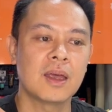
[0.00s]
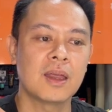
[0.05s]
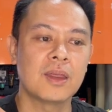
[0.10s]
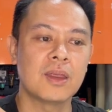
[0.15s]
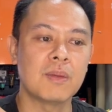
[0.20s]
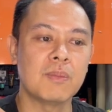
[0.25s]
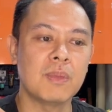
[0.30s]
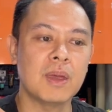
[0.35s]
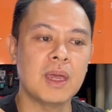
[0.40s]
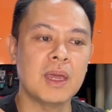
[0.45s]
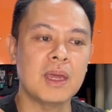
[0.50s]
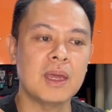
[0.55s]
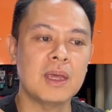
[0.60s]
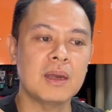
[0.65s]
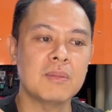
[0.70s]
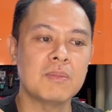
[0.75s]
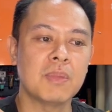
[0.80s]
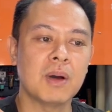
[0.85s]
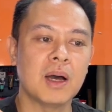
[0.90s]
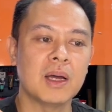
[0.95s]
the
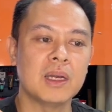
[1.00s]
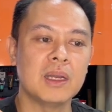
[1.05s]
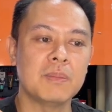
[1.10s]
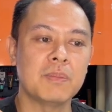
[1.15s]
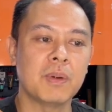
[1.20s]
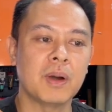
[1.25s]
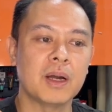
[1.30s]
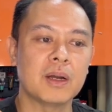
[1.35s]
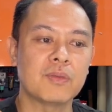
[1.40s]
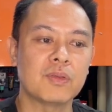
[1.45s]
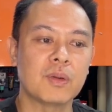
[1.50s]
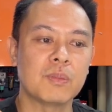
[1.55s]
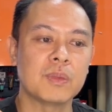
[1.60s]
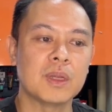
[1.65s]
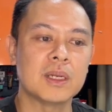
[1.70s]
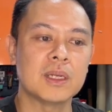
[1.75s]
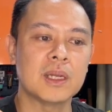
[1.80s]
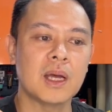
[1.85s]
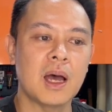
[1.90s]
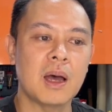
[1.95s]
main body part from the
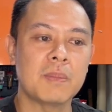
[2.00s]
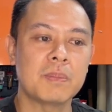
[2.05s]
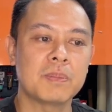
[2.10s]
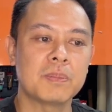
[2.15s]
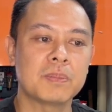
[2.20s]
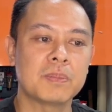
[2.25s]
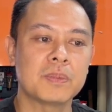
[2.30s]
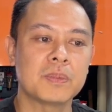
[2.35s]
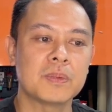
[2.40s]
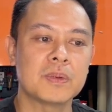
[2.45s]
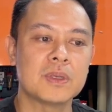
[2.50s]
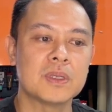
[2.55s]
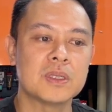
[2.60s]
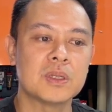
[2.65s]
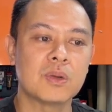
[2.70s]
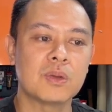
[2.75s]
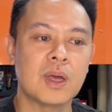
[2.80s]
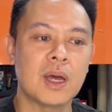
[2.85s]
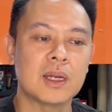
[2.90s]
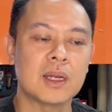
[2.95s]
top so
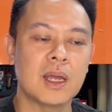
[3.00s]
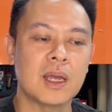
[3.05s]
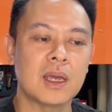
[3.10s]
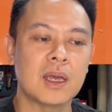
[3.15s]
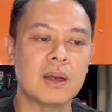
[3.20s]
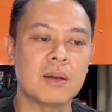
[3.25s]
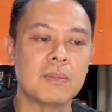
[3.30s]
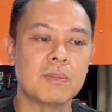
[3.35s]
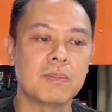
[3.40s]
that I can